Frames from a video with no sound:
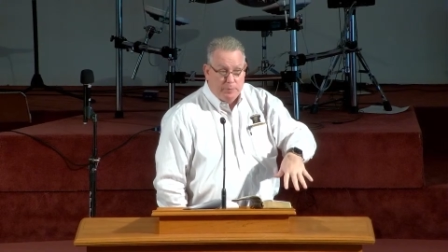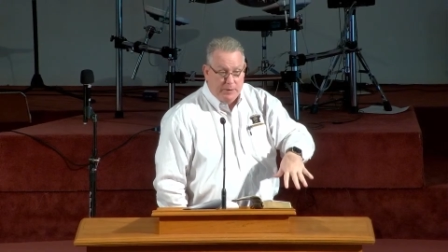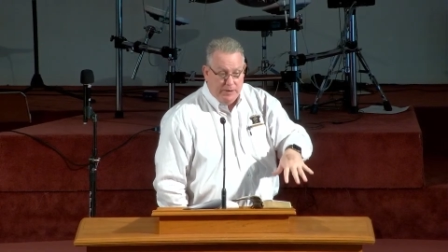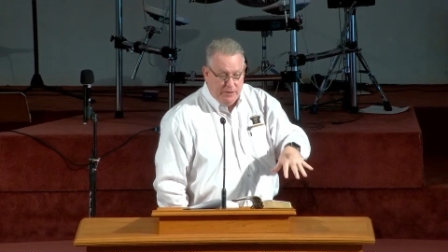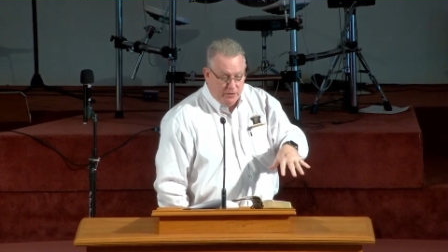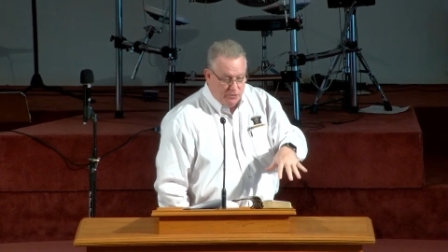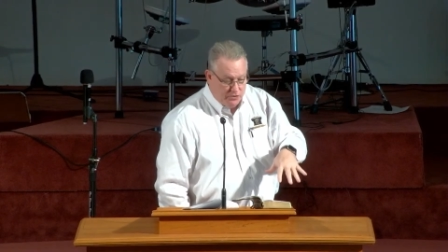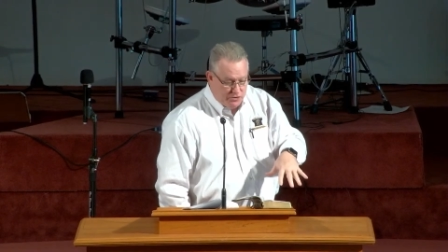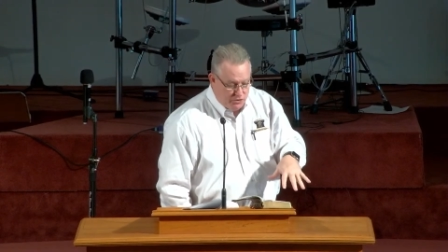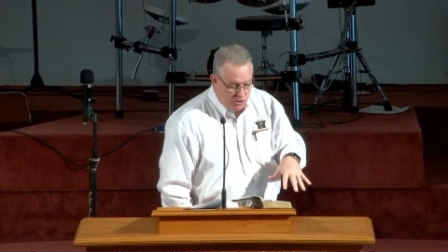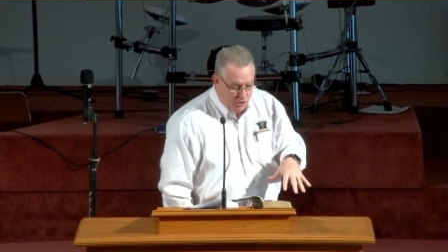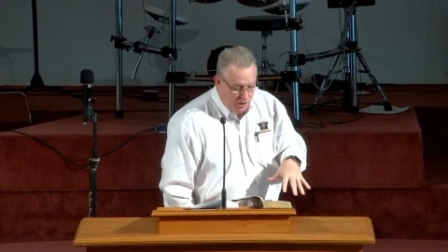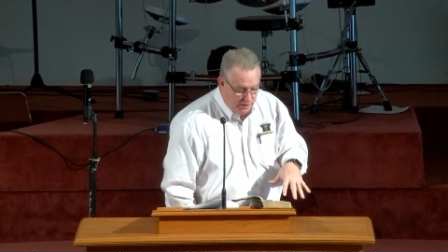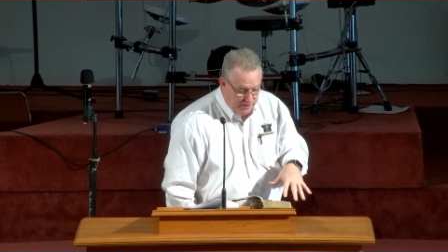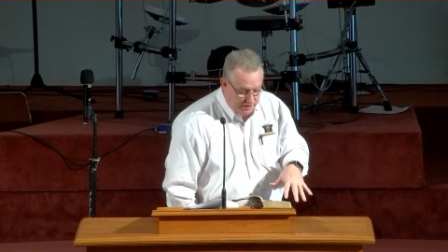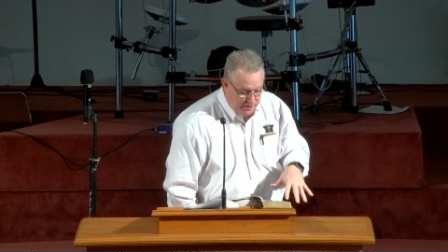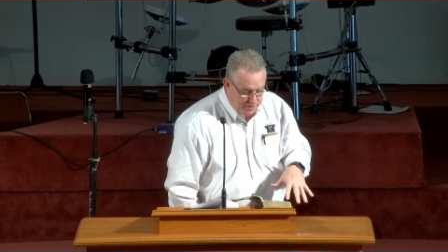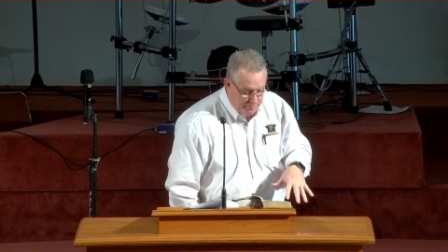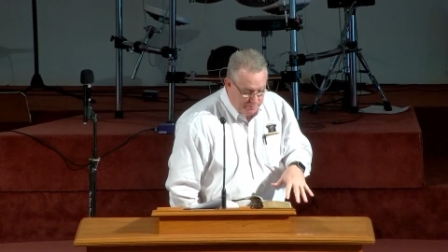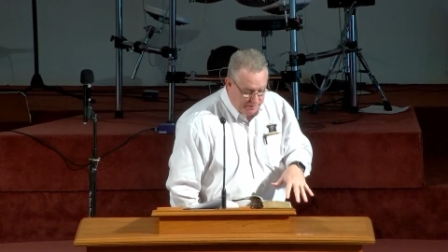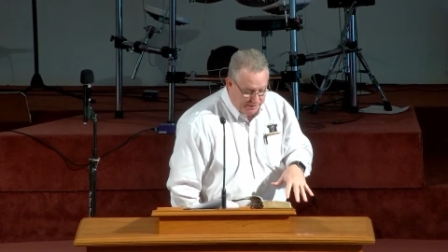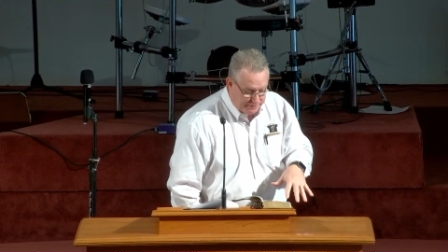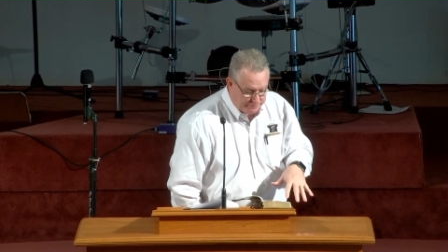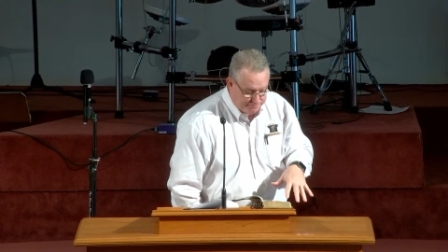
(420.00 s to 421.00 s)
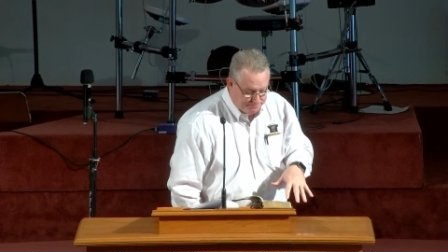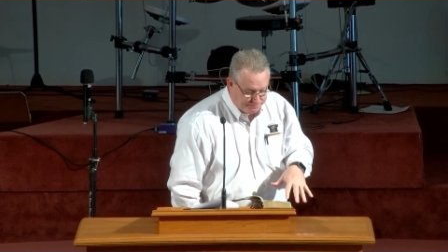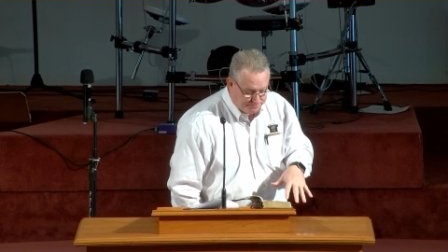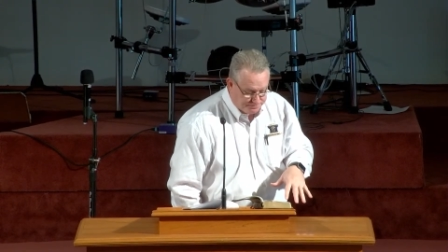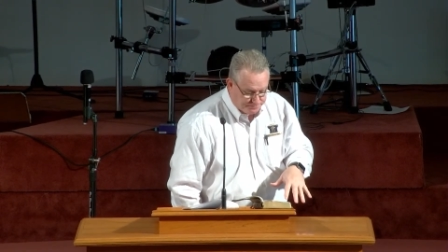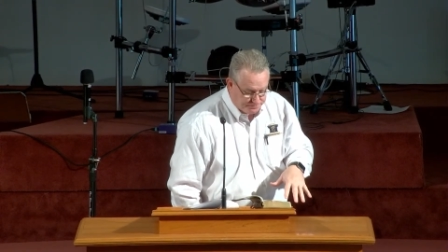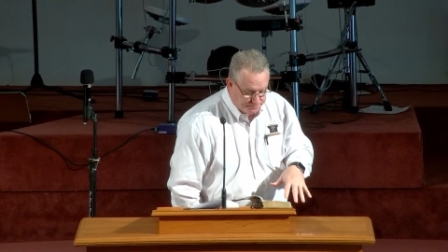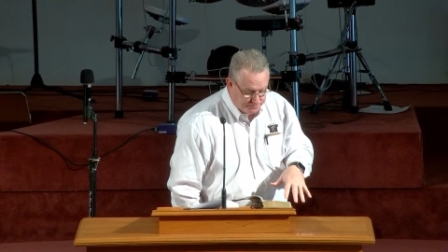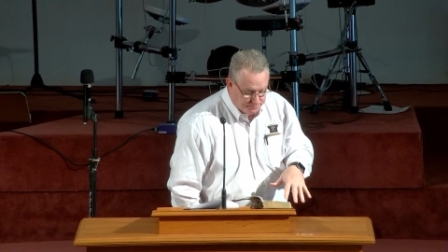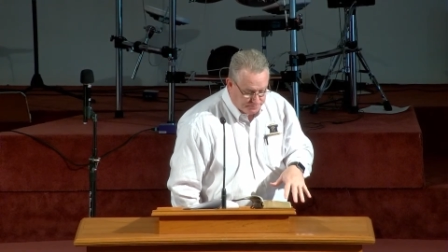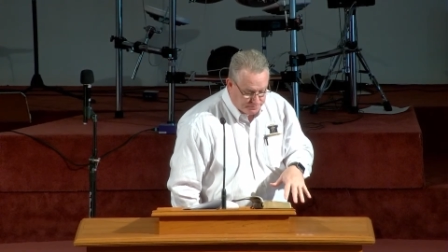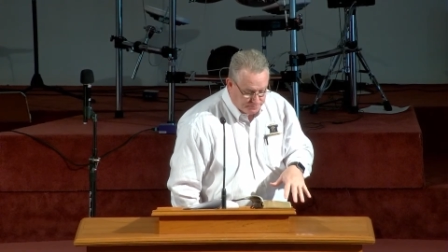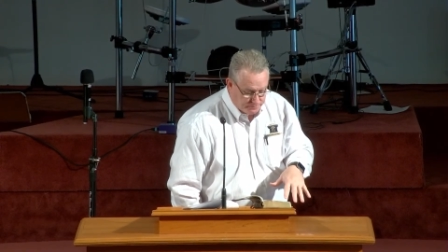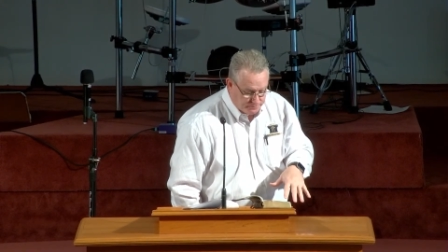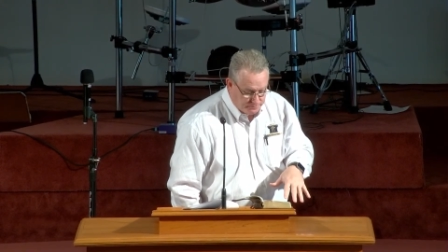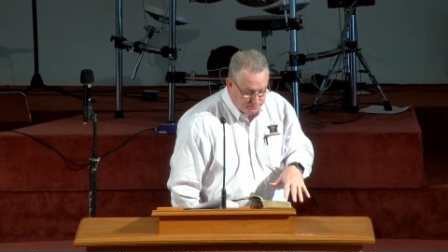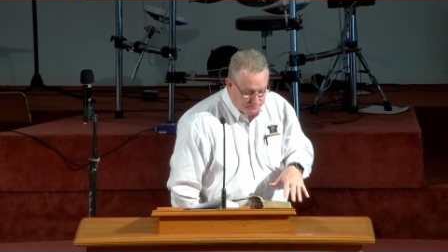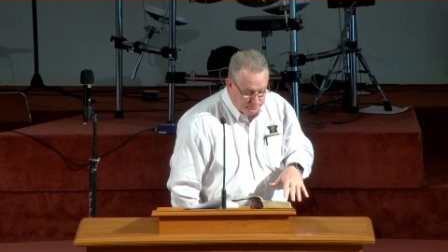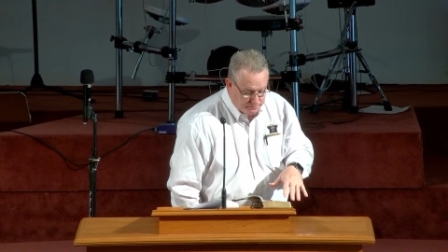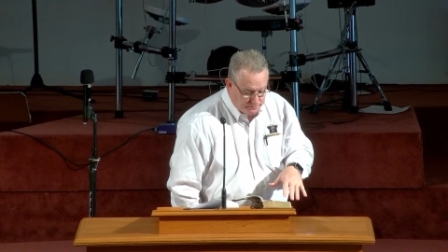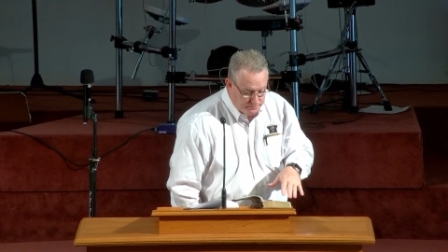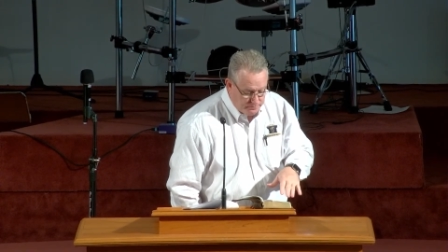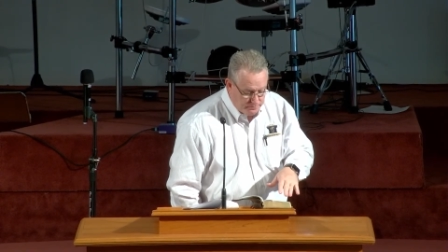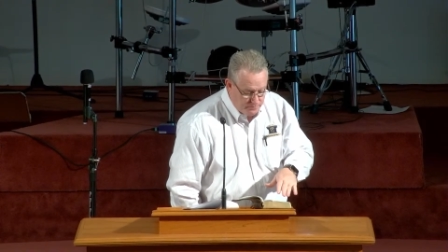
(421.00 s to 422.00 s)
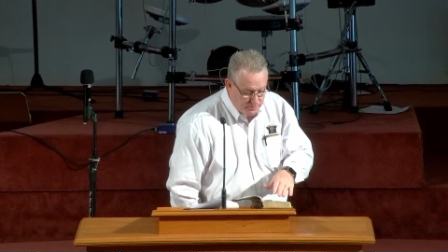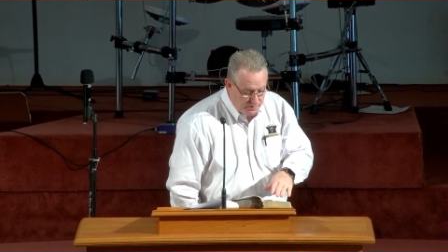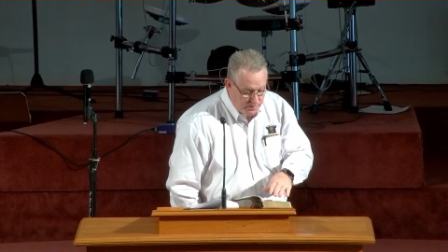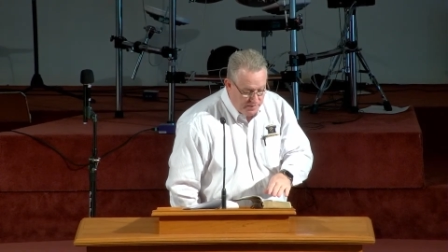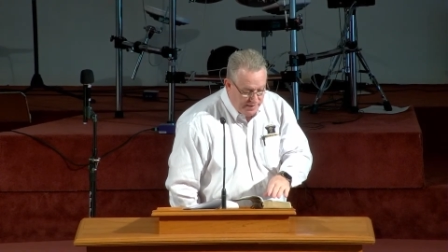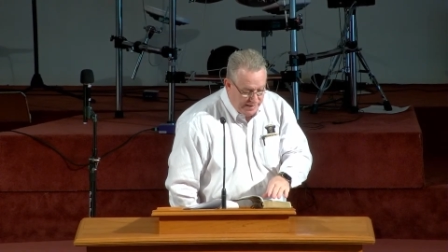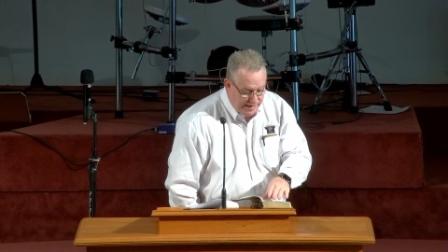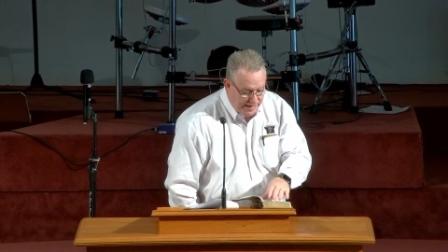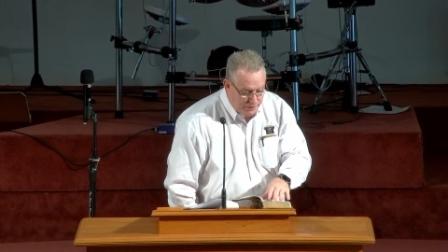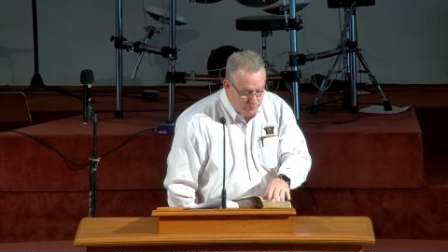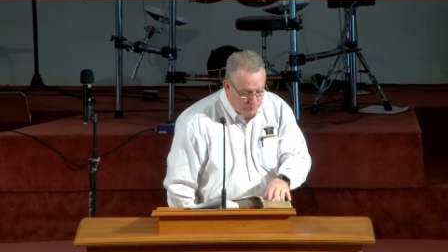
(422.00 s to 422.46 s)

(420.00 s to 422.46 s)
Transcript: Peter's talking about. How